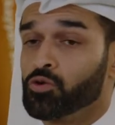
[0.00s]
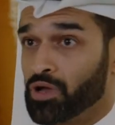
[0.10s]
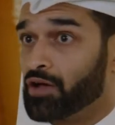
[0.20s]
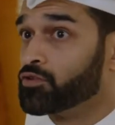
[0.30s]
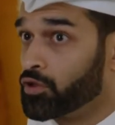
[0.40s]
We
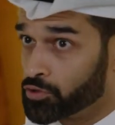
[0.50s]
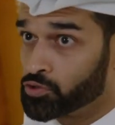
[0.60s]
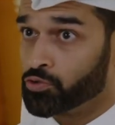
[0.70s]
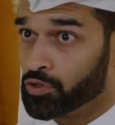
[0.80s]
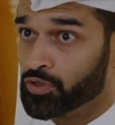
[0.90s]
have another
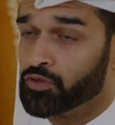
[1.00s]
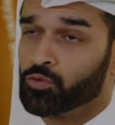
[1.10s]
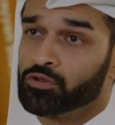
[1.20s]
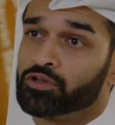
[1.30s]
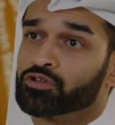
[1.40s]
tournament that
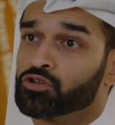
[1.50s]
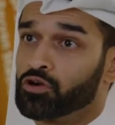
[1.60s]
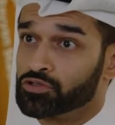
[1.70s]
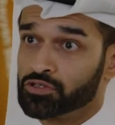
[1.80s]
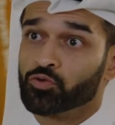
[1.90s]
we're looking to
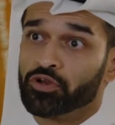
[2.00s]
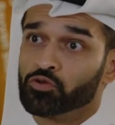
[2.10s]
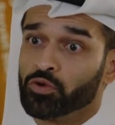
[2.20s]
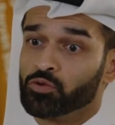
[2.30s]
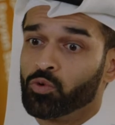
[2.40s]
host in
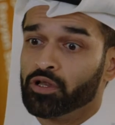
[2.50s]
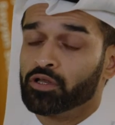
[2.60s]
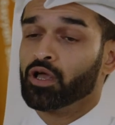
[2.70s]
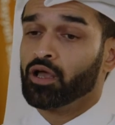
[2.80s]
2021.